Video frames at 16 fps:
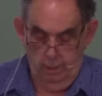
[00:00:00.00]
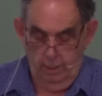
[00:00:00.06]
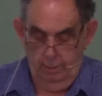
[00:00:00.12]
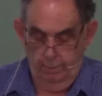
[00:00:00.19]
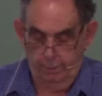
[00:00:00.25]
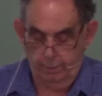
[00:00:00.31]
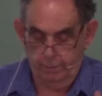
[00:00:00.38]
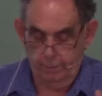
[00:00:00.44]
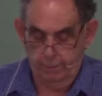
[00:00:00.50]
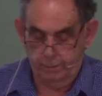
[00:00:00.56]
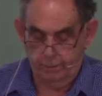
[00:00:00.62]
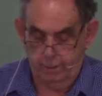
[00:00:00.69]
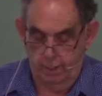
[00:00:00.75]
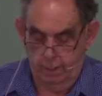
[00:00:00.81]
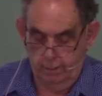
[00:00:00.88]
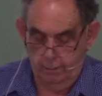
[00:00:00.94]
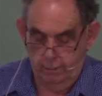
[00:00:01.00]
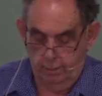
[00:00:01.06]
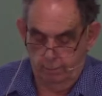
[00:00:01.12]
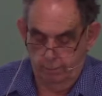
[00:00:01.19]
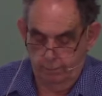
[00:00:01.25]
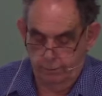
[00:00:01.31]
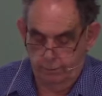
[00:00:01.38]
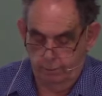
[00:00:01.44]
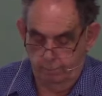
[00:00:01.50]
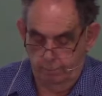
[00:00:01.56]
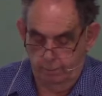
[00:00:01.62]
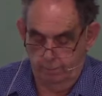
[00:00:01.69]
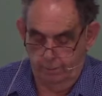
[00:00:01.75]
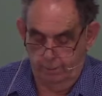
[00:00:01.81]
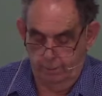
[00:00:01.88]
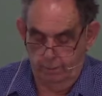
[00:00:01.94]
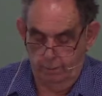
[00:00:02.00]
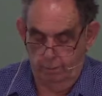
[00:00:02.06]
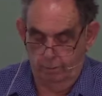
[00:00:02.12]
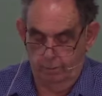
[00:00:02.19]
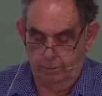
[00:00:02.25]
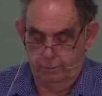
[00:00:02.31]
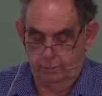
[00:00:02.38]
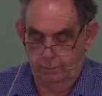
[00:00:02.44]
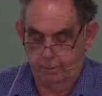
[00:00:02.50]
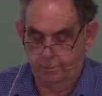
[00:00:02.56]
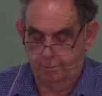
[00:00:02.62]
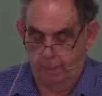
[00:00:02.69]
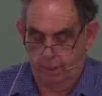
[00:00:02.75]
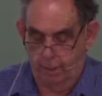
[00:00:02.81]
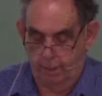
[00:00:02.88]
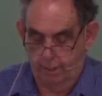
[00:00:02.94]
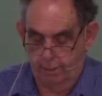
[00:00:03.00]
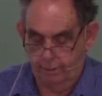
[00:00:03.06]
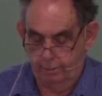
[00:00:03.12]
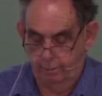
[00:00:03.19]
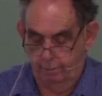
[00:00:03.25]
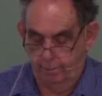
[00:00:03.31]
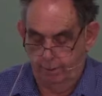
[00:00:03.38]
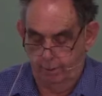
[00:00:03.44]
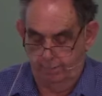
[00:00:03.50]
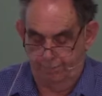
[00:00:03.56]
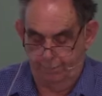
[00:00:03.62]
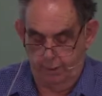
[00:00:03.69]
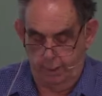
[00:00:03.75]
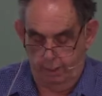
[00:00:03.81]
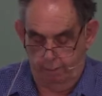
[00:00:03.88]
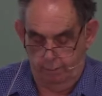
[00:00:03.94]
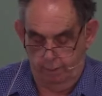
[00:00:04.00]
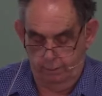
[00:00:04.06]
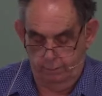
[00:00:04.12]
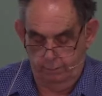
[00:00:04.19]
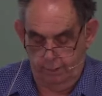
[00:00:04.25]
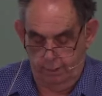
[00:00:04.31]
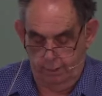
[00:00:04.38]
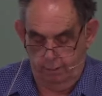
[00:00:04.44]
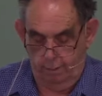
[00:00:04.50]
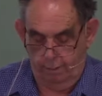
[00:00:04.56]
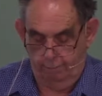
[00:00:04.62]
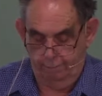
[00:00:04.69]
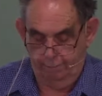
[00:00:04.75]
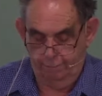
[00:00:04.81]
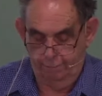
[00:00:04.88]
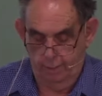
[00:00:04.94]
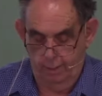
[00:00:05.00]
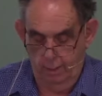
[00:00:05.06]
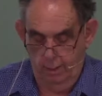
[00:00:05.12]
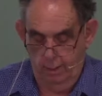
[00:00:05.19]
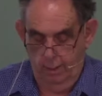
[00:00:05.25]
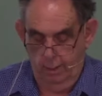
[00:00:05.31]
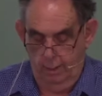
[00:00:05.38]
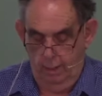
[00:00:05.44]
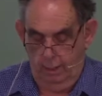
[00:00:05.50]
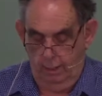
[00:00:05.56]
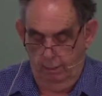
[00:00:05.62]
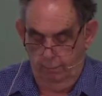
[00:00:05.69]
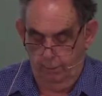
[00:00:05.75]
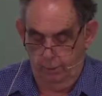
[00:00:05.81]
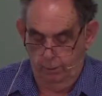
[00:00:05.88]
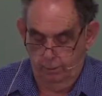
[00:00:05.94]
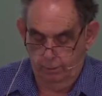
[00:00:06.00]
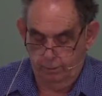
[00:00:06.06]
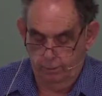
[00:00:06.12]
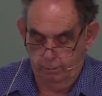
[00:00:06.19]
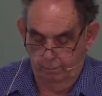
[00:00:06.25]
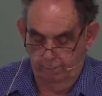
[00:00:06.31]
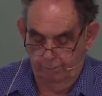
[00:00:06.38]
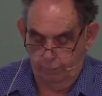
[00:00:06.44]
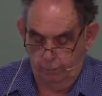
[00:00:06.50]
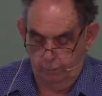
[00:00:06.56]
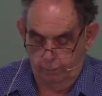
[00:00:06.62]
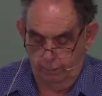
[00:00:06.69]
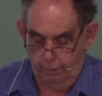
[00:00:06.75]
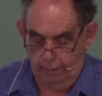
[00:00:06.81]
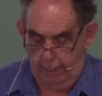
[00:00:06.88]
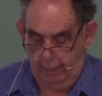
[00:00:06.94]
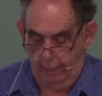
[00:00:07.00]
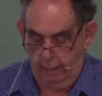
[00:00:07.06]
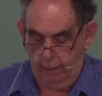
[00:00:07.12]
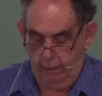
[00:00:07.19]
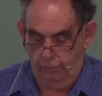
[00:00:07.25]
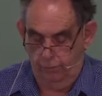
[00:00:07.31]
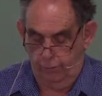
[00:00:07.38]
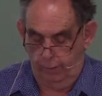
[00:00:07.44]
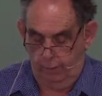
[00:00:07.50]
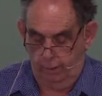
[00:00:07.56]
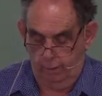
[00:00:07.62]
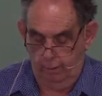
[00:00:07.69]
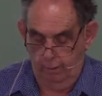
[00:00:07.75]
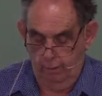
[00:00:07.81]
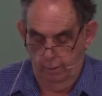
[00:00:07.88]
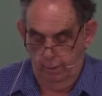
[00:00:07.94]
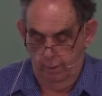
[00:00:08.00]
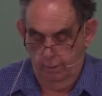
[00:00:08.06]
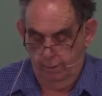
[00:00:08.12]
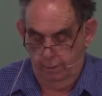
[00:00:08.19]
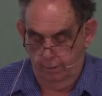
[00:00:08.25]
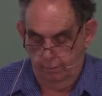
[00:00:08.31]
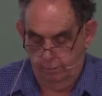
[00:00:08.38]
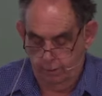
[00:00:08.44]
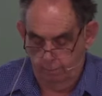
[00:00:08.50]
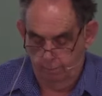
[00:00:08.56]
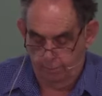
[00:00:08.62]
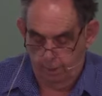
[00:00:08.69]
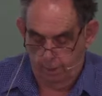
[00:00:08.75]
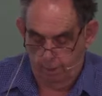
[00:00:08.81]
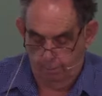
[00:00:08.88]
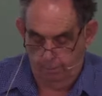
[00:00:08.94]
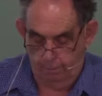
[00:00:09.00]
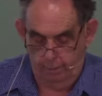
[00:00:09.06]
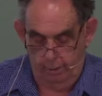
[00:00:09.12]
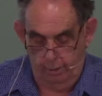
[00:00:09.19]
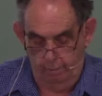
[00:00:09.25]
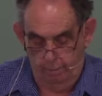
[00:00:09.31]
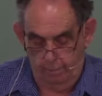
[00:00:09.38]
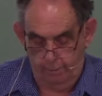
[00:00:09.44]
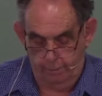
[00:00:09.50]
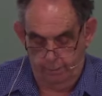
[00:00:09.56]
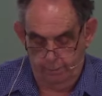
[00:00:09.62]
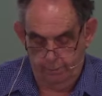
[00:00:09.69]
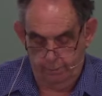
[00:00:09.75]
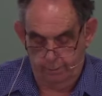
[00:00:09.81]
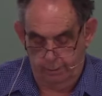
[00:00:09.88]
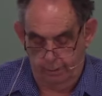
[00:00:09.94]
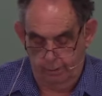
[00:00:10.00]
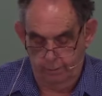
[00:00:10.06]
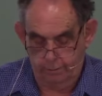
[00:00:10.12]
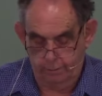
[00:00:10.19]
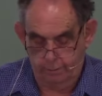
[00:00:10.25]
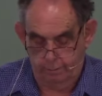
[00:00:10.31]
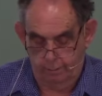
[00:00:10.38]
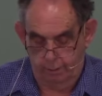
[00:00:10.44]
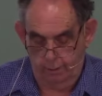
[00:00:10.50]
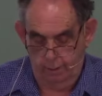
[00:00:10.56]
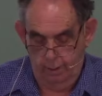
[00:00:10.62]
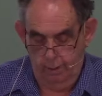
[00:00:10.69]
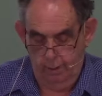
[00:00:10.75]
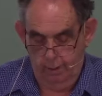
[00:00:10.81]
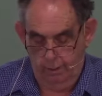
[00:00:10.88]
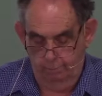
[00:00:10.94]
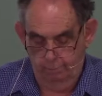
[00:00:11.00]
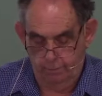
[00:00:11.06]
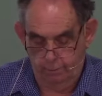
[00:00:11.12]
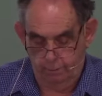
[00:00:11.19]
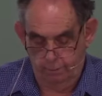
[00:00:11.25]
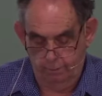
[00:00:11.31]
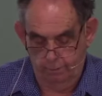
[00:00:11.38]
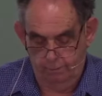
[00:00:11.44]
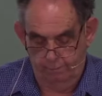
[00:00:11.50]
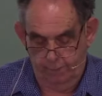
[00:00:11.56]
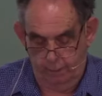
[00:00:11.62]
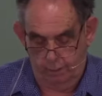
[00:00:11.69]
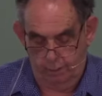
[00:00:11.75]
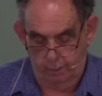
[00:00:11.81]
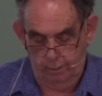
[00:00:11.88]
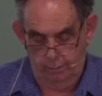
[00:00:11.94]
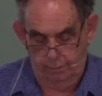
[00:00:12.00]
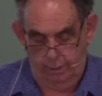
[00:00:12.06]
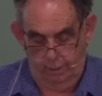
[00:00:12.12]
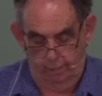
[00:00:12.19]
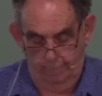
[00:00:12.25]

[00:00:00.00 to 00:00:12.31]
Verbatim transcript: Paul is saying the Christian woman ought to aspire to a beautiful character in life, and that we ought to avoid anything that is improper and immodest and indiscreet in terms of our clothing.